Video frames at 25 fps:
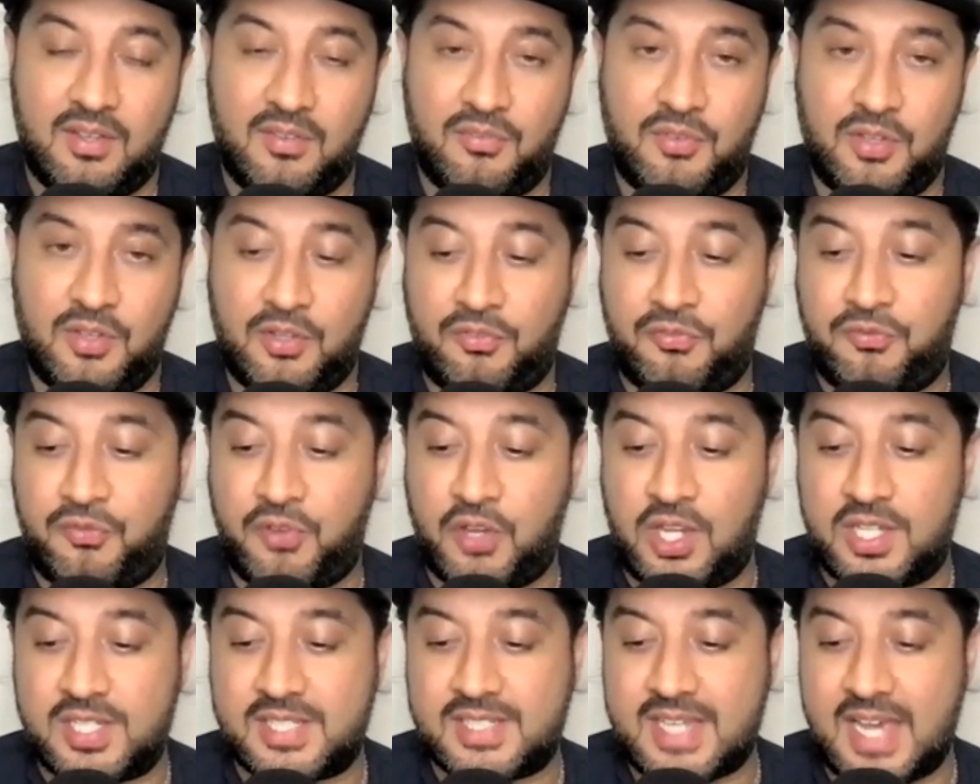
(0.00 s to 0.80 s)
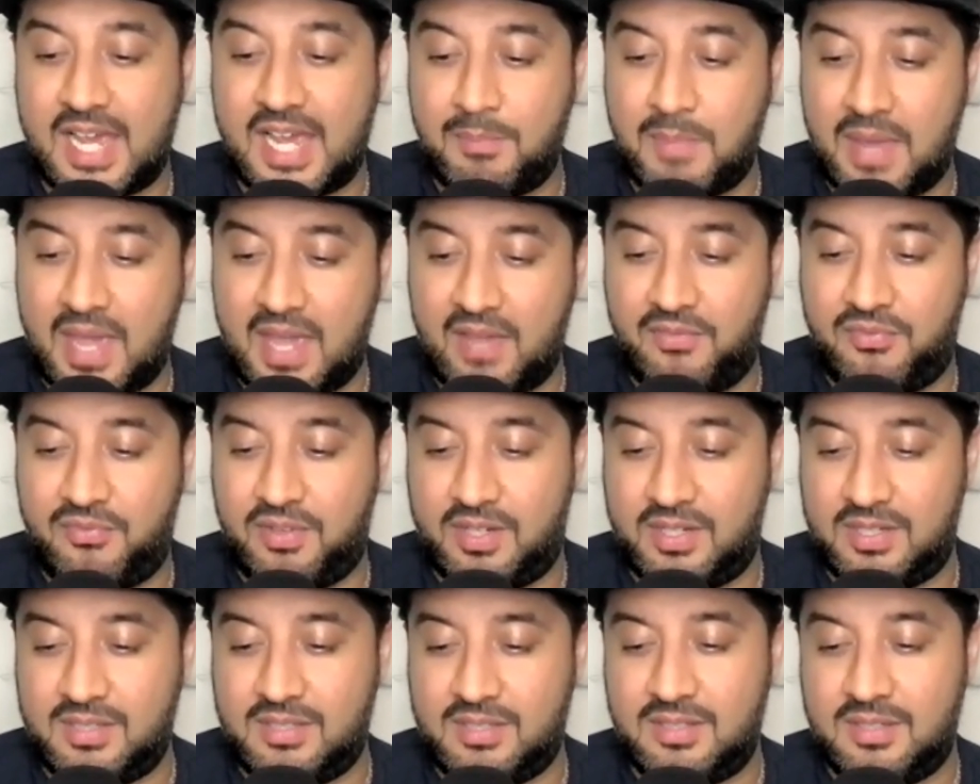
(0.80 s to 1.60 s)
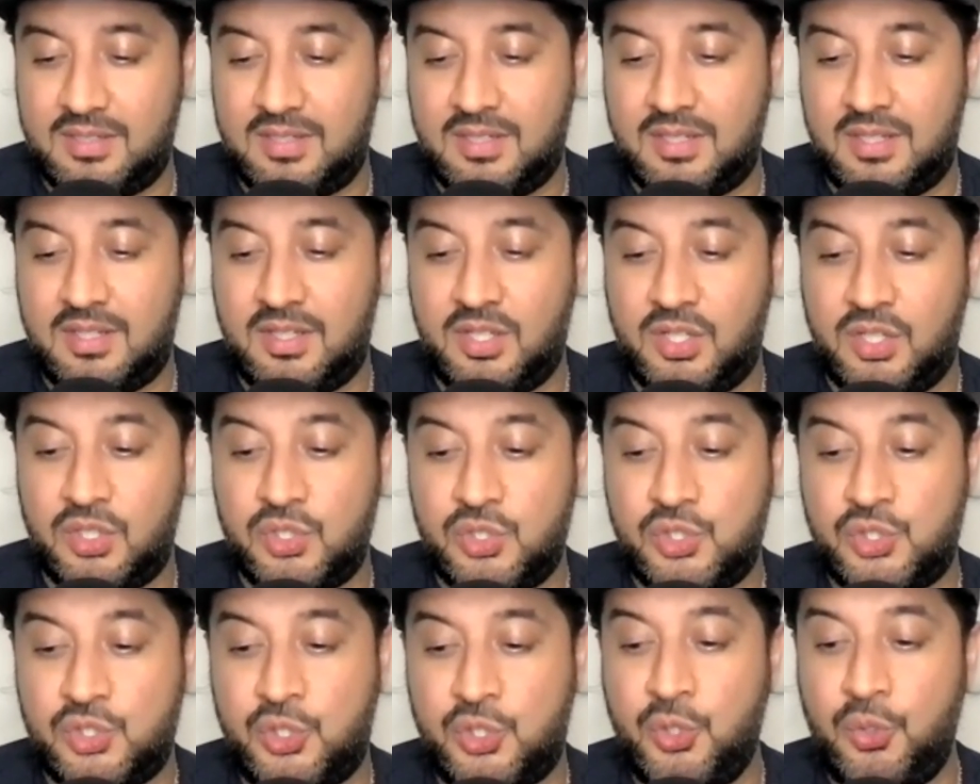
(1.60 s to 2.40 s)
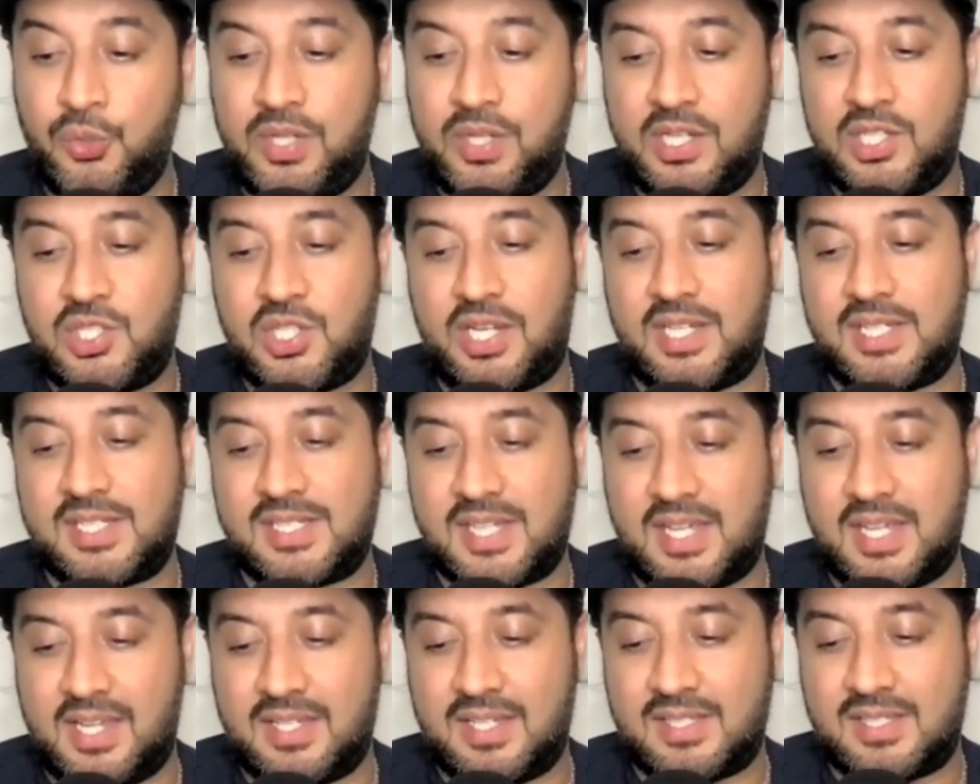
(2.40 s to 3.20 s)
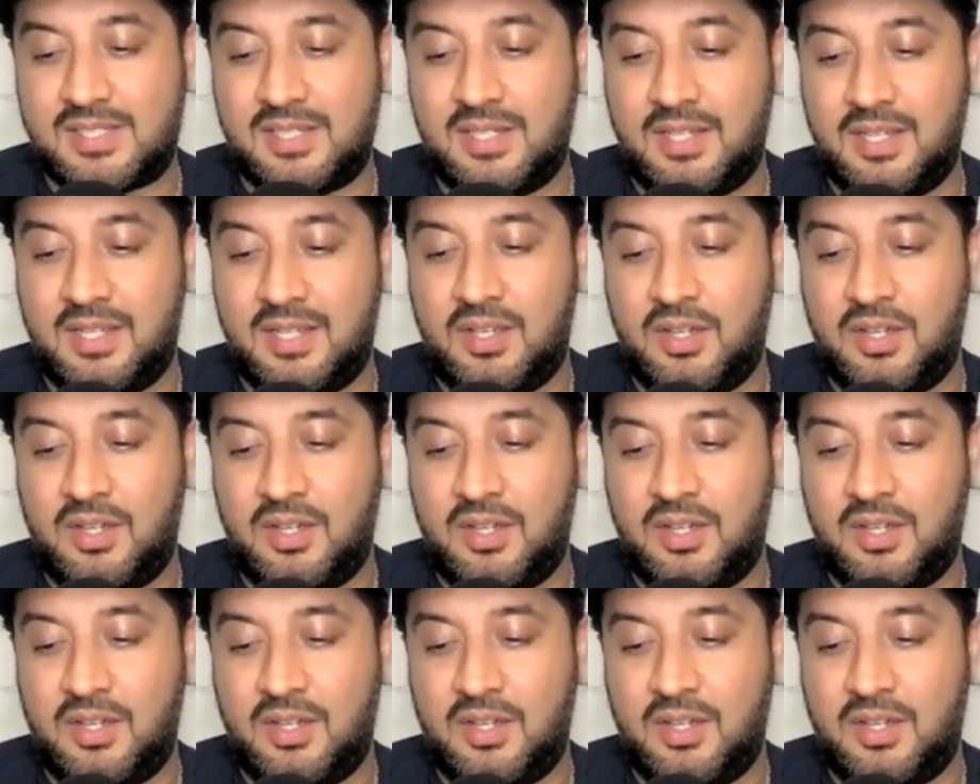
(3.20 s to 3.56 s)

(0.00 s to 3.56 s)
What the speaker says: for the first time ever, 2 DJ sets.